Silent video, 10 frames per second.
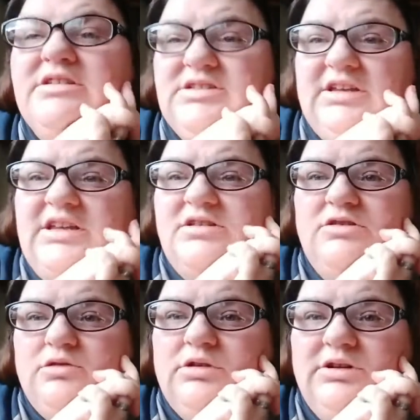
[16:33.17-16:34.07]
that's a heat
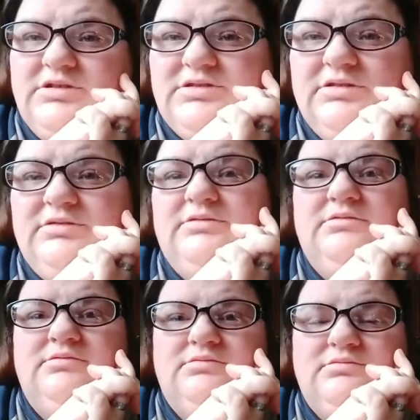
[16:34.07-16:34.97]
source.
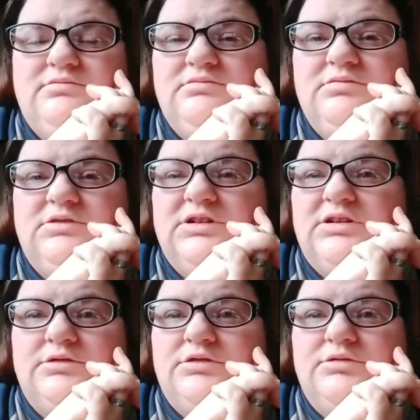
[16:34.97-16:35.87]
I
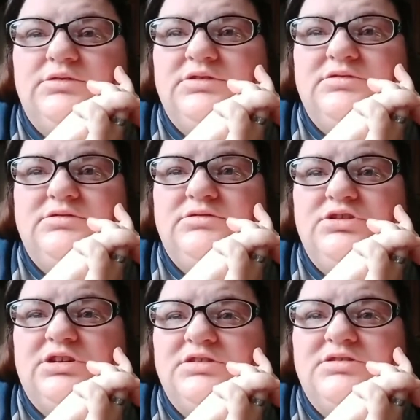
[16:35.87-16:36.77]
don't know, dude, these
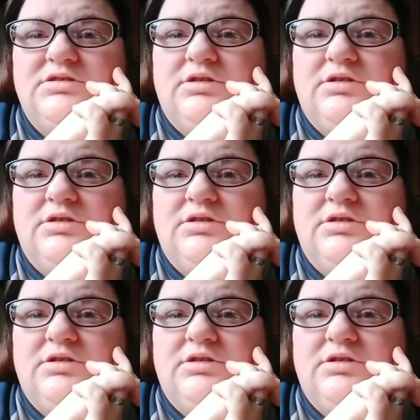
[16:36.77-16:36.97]
chickens are